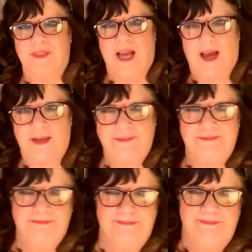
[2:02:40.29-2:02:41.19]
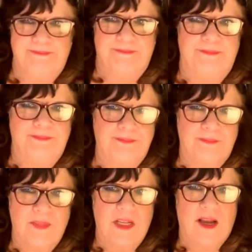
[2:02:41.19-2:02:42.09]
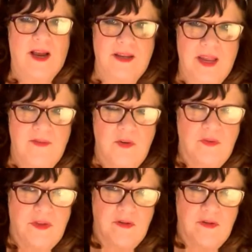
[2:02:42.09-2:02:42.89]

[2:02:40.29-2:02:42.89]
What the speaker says: Todd, I gave you,